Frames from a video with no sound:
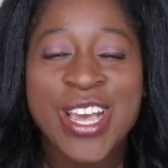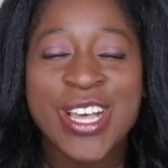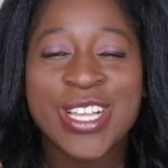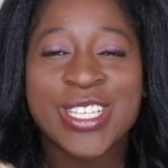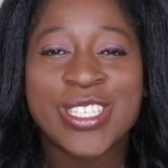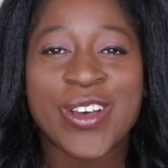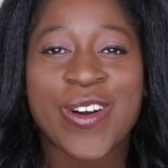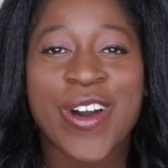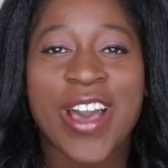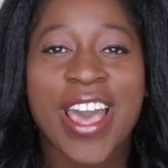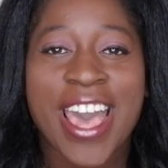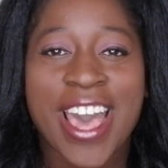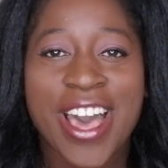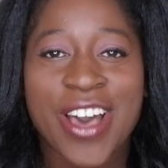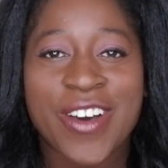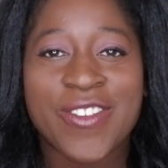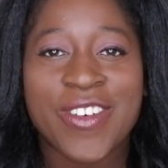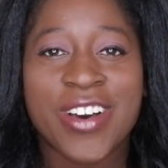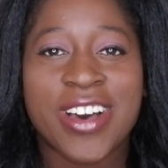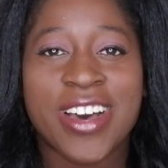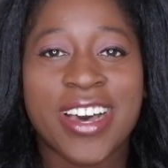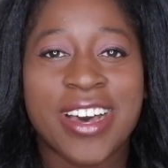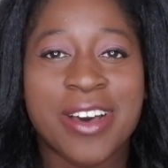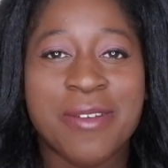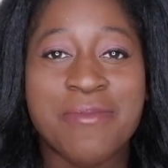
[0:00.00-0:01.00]
So I
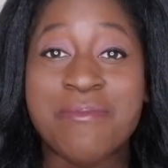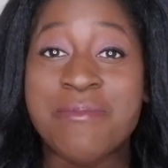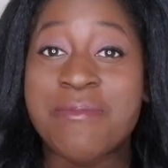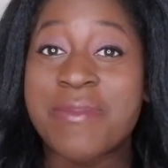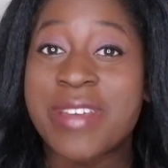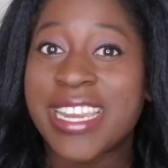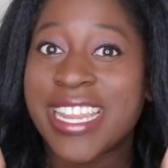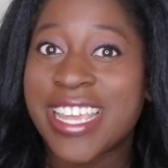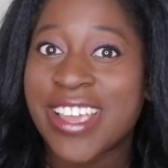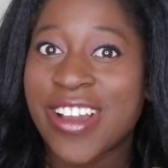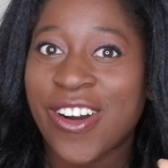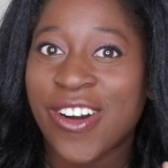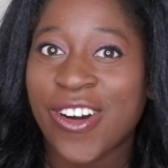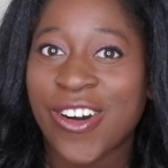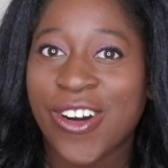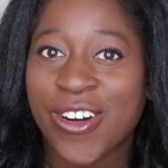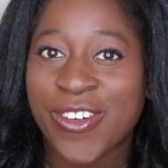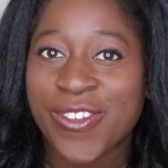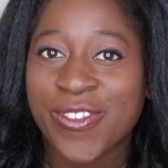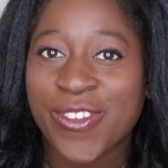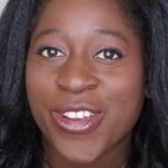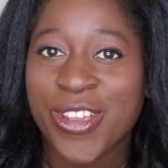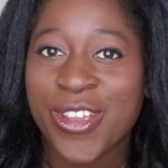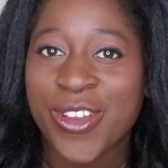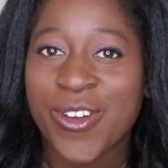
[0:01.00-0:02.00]
have a mini haul
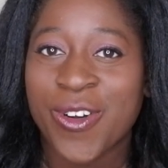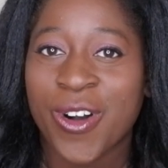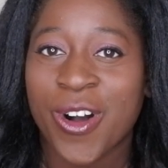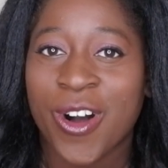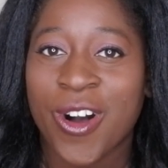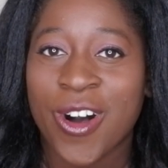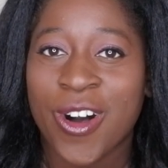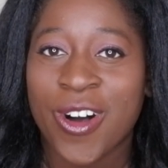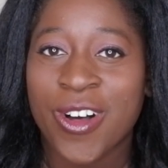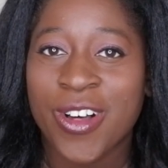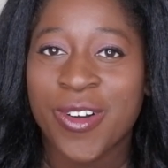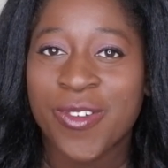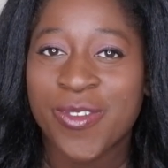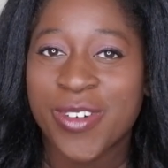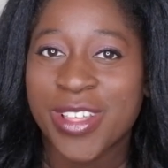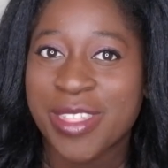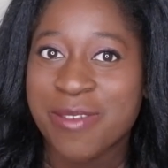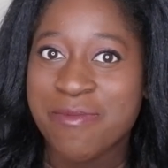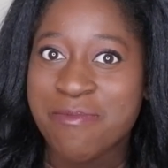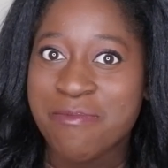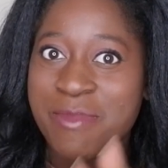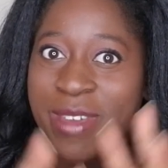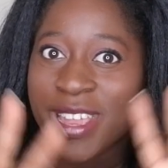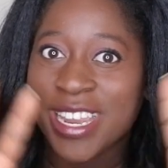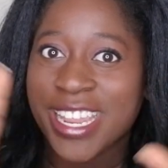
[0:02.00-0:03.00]
for you all with
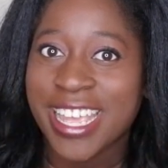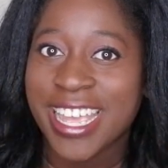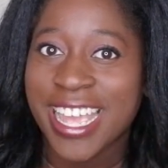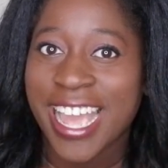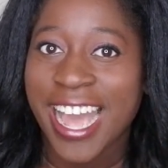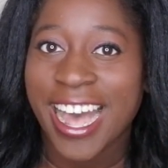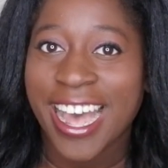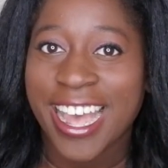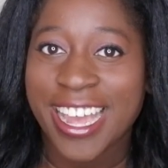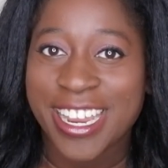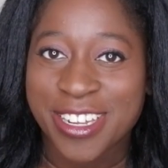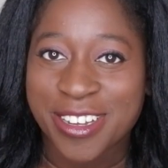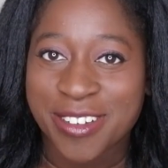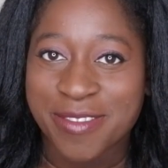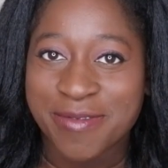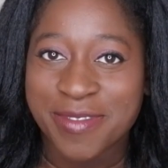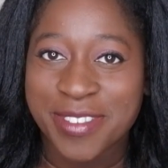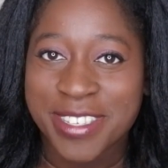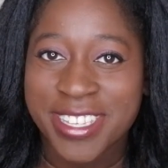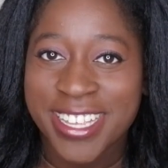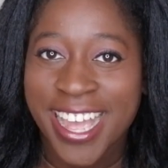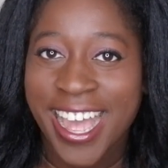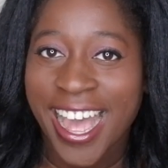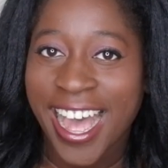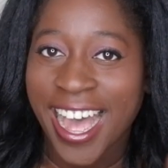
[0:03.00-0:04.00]
mini
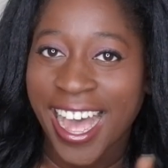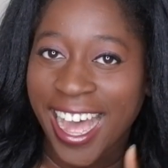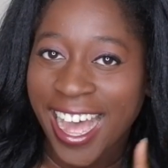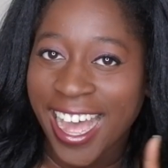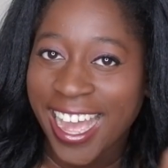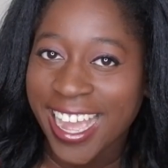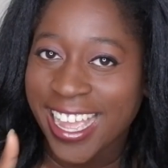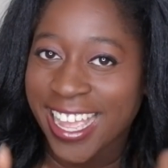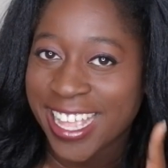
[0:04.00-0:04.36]
items, huh?